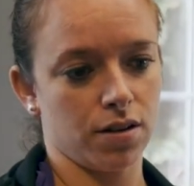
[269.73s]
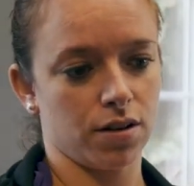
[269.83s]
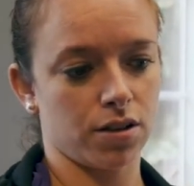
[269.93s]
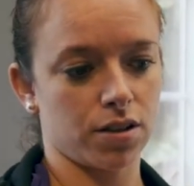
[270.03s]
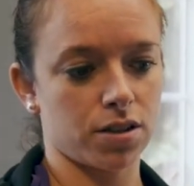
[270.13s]

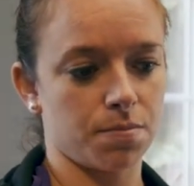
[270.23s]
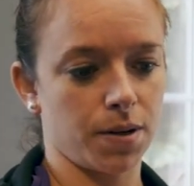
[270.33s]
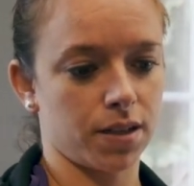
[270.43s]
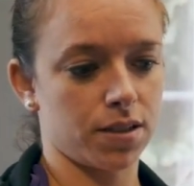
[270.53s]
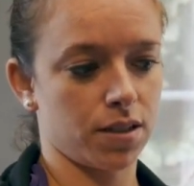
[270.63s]
you're
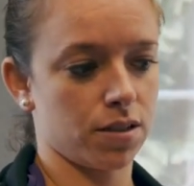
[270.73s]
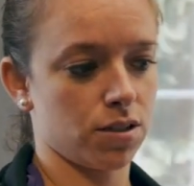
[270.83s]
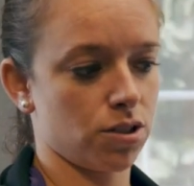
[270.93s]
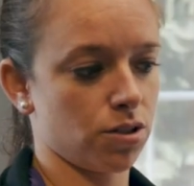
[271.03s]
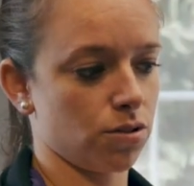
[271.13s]
expected
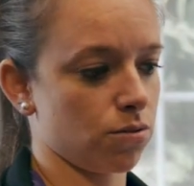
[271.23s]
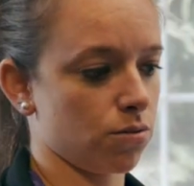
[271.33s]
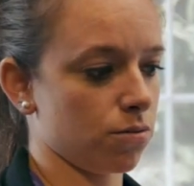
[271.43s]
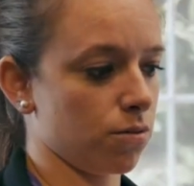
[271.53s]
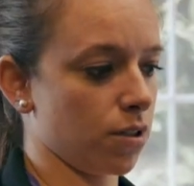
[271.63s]

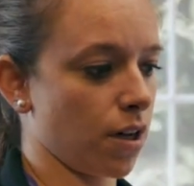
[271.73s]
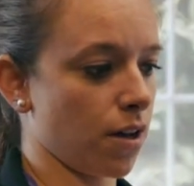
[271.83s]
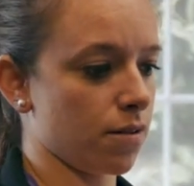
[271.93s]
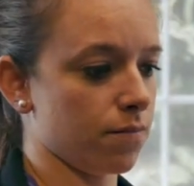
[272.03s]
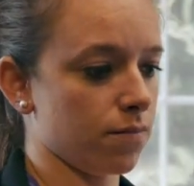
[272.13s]

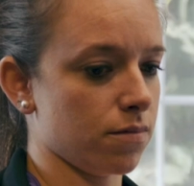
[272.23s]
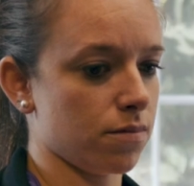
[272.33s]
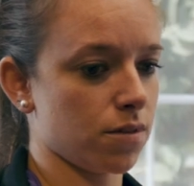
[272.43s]
to